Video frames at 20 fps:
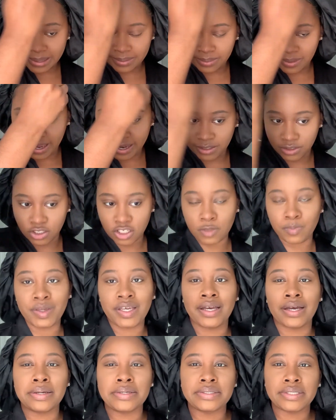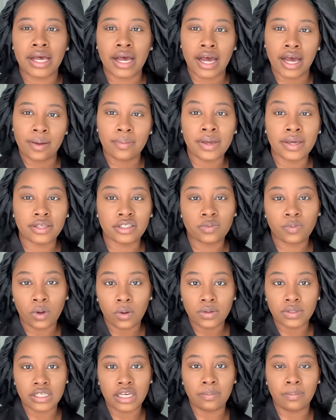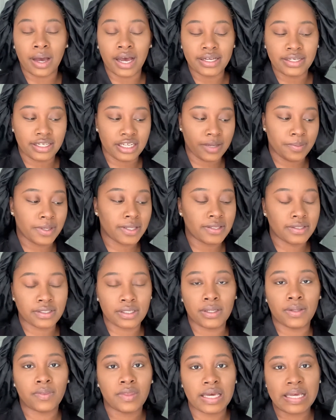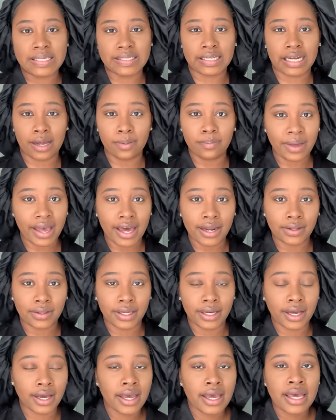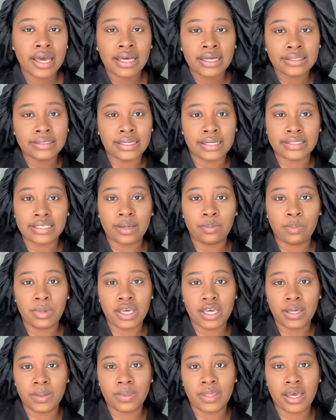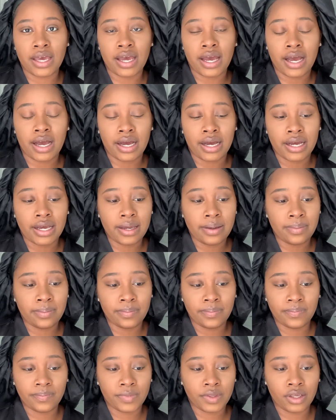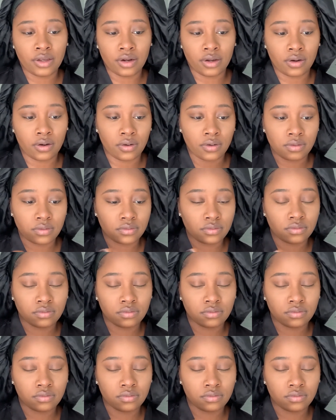like, just because I'm exposing my demons and the things that I'm battling doesn't mean that I'm, you know,